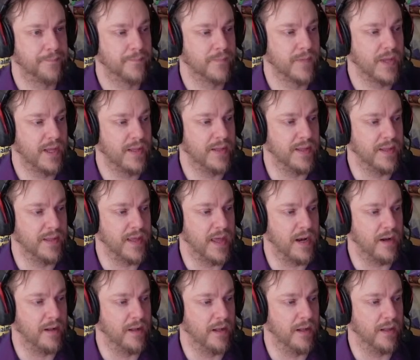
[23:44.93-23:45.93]
and then
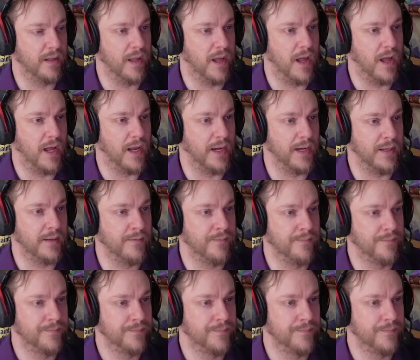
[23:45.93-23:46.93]
that'll align
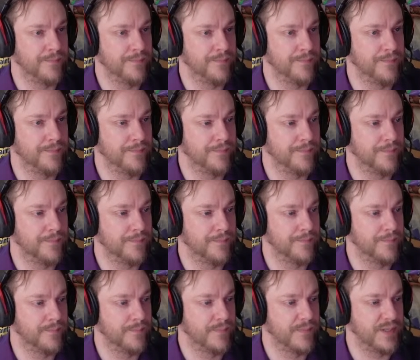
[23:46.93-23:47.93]

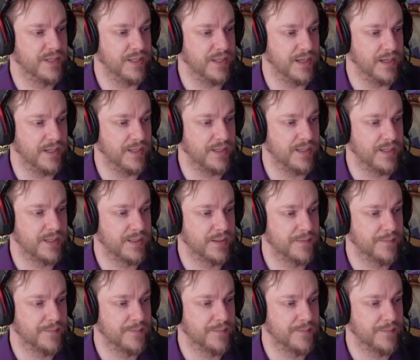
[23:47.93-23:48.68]
to this.